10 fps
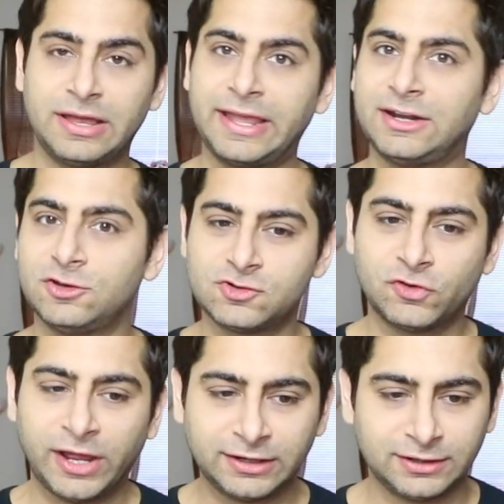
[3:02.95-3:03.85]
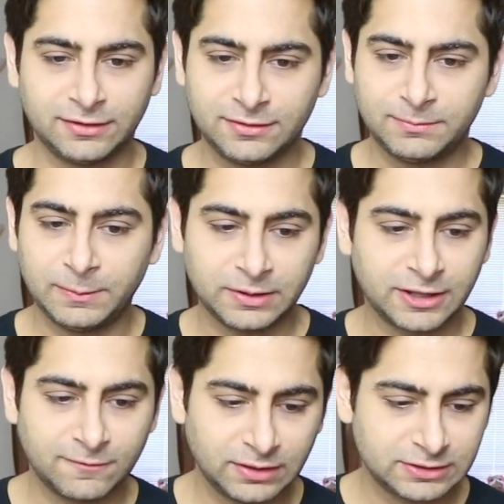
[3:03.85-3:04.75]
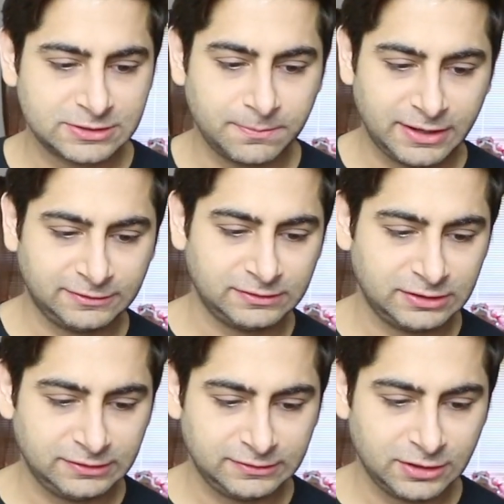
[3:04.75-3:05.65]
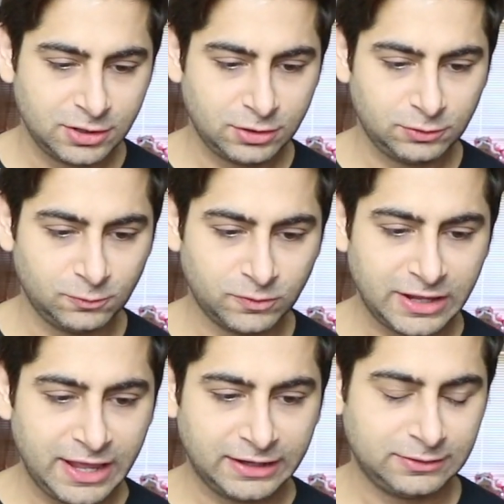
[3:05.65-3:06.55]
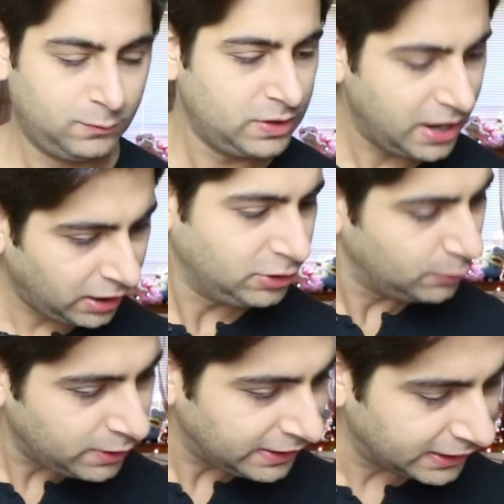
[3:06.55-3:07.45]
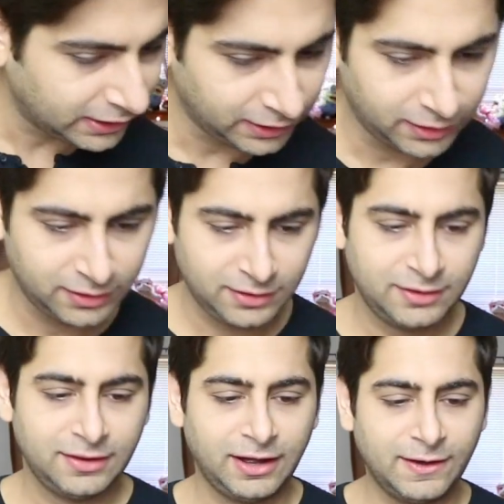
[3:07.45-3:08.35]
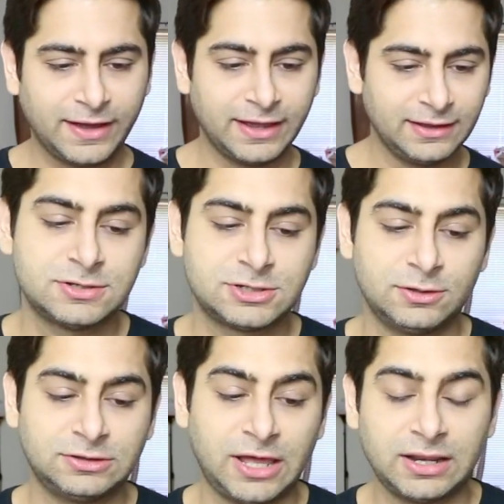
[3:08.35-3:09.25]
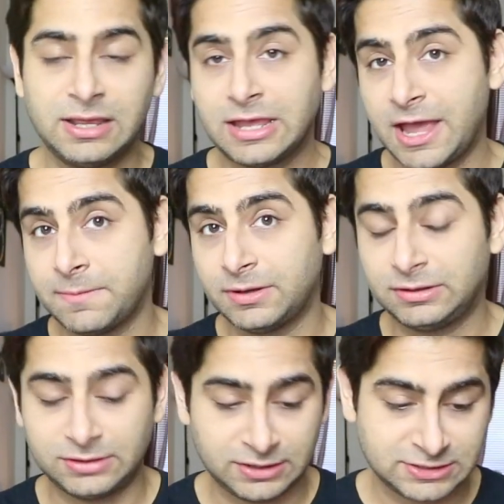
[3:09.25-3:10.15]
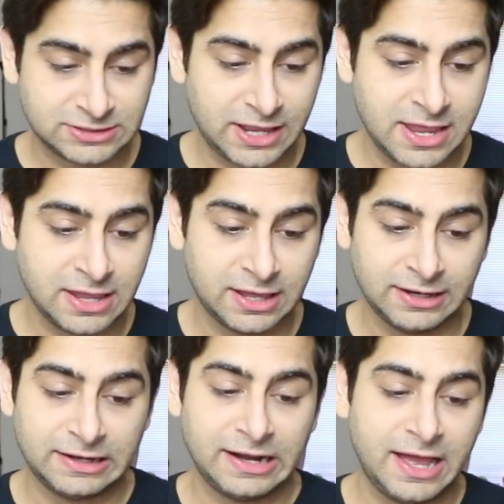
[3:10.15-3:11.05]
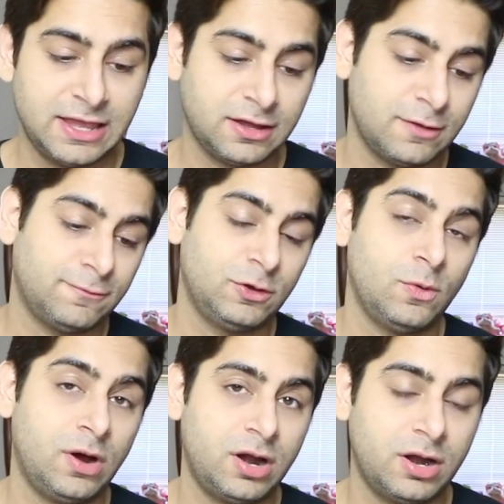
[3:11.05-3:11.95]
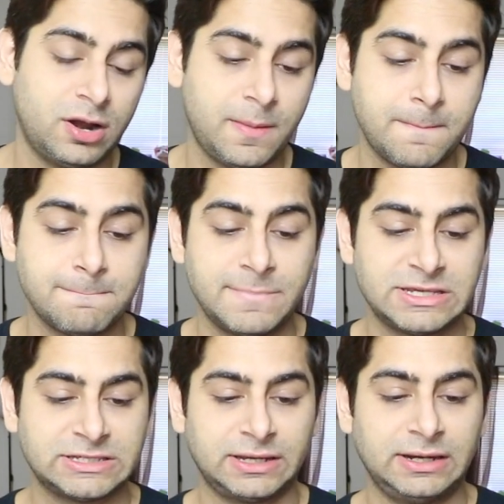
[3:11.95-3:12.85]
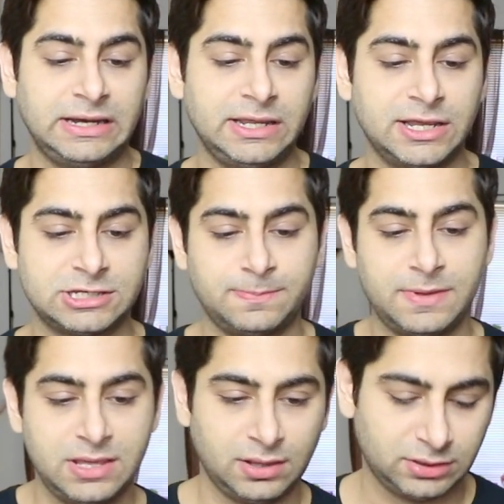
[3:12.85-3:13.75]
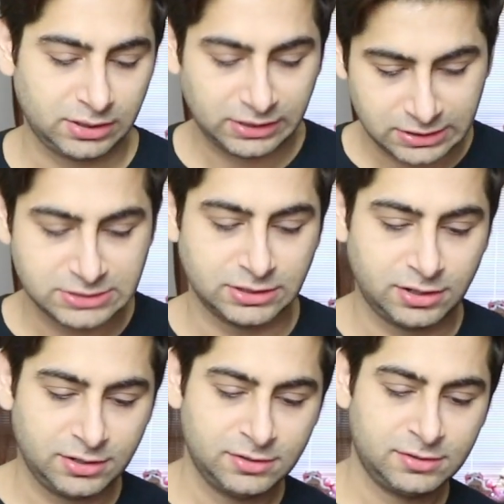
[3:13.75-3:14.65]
get distracted. People giving us the messages to react. We are doing it. Okay, so Tariq Ahmed is saying hit like if you are missing D S P in the teaser.